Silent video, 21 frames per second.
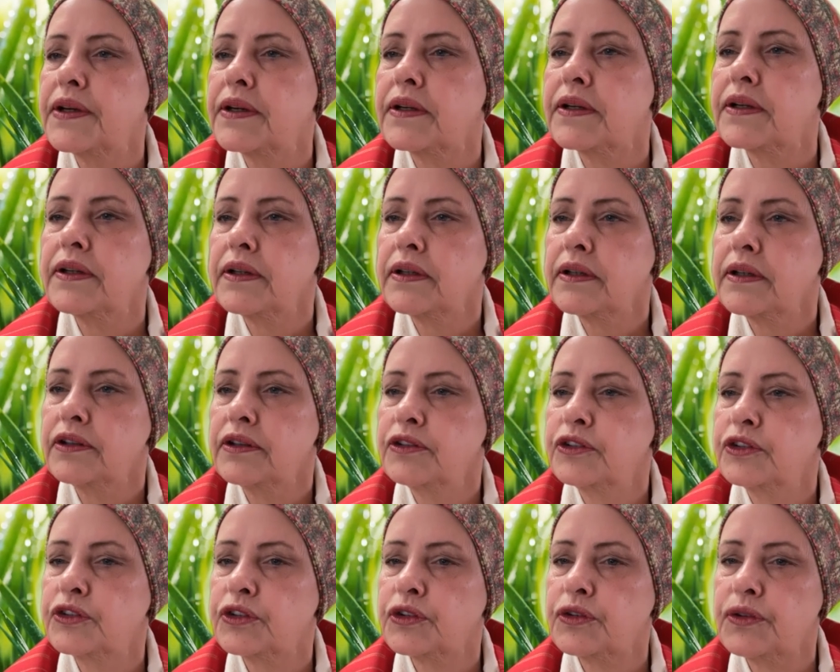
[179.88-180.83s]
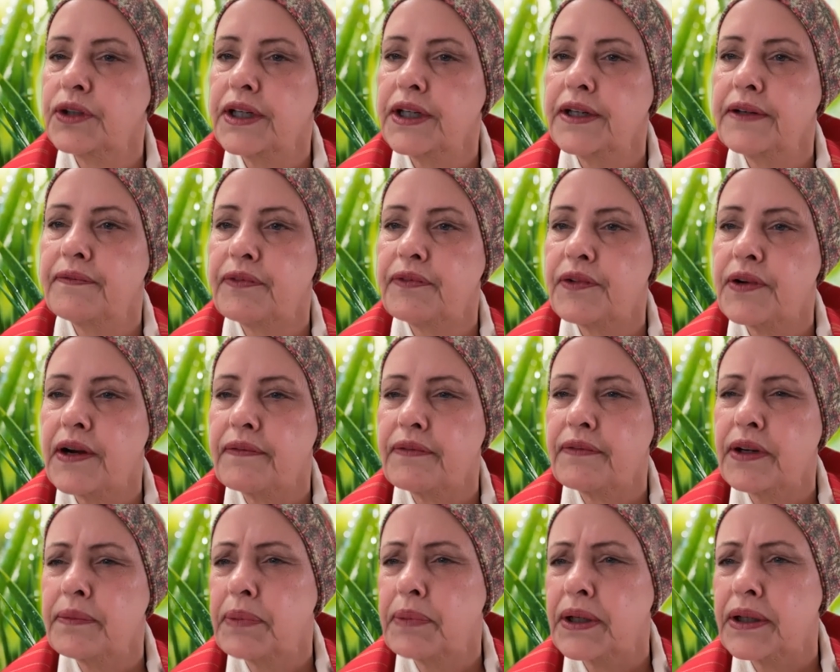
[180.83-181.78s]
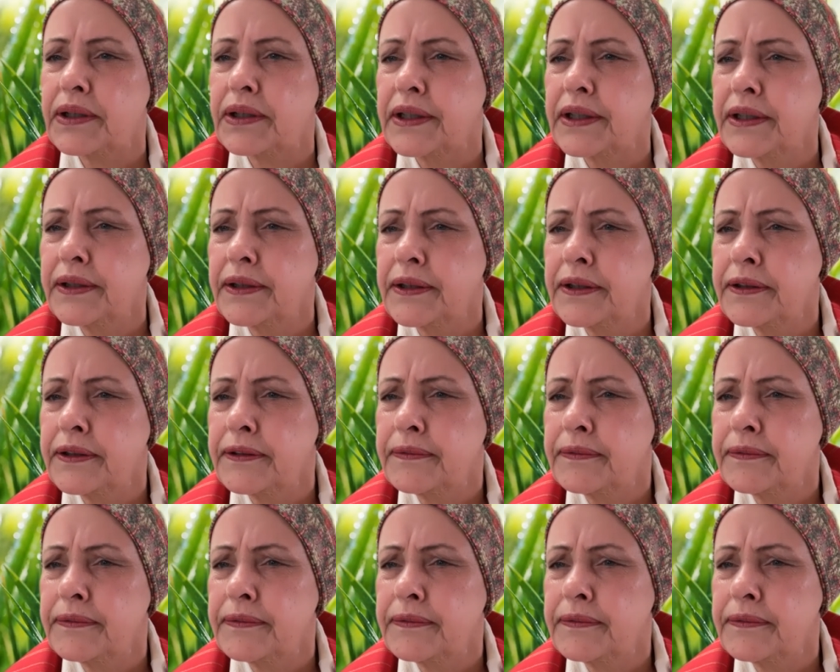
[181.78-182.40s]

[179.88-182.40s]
the screen for everybody.